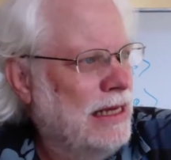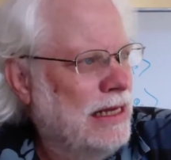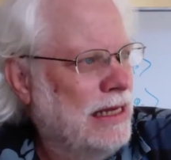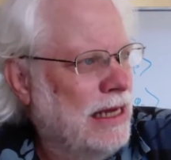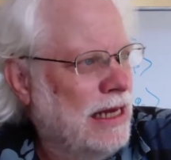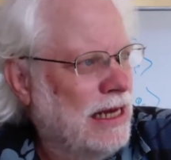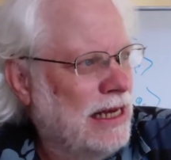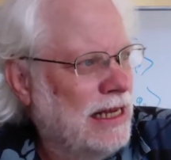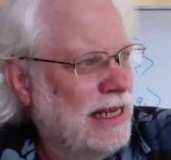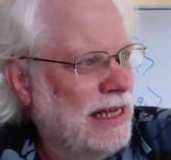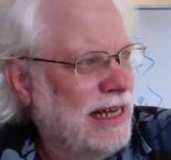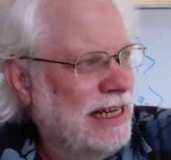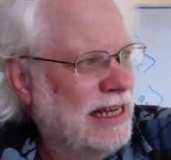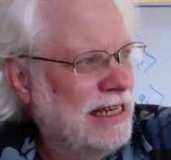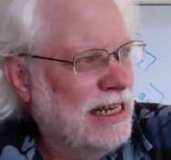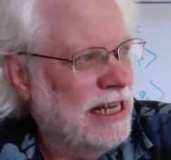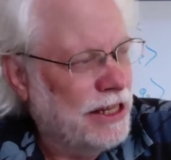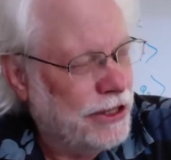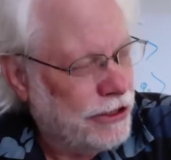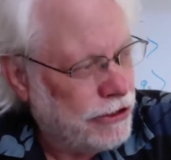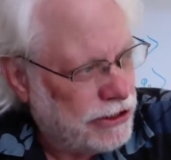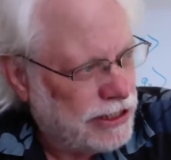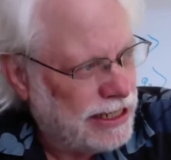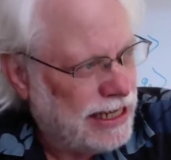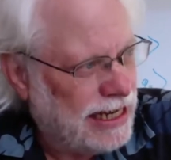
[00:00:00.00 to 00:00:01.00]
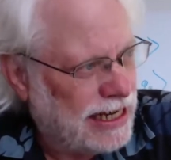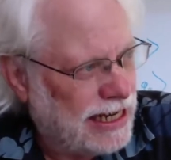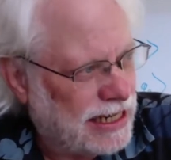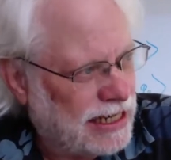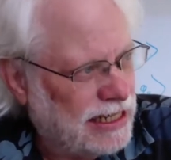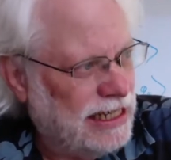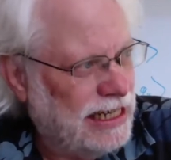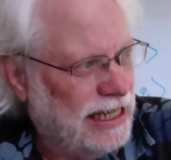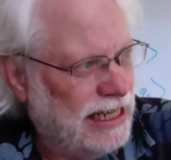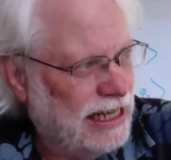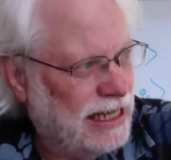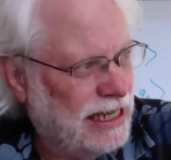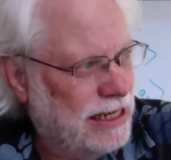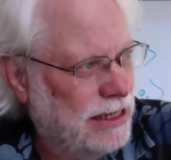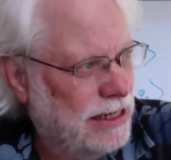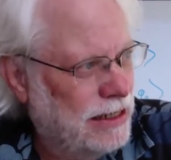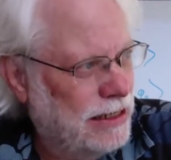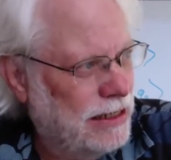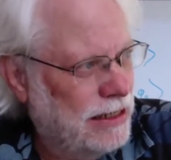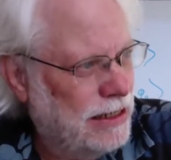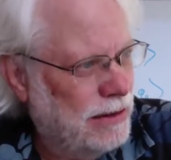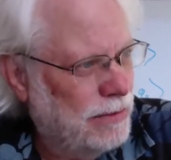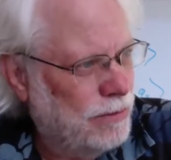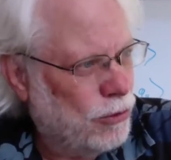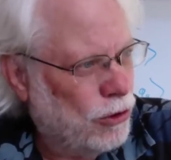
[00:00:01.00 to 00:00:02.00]
Another technique,
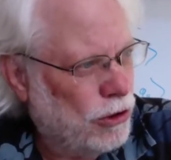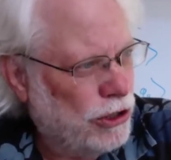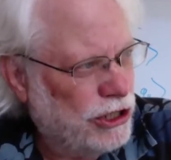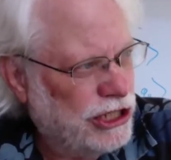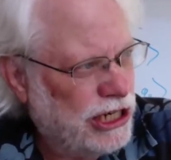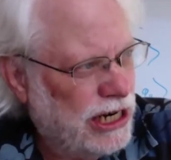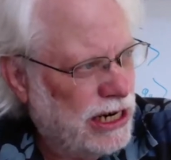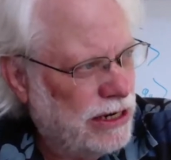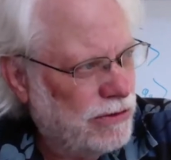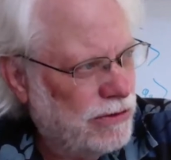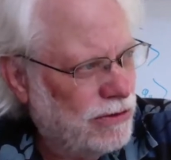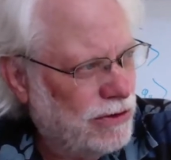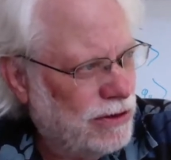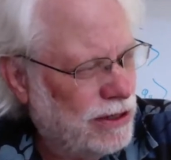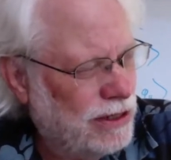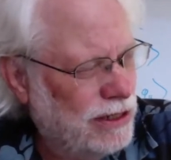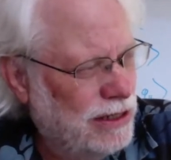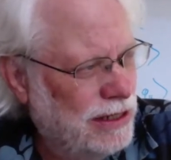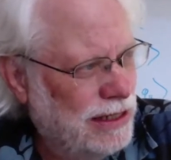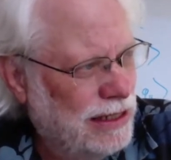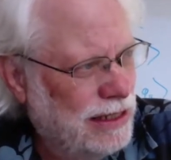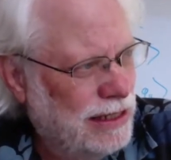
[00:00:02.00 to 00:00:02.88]
more general,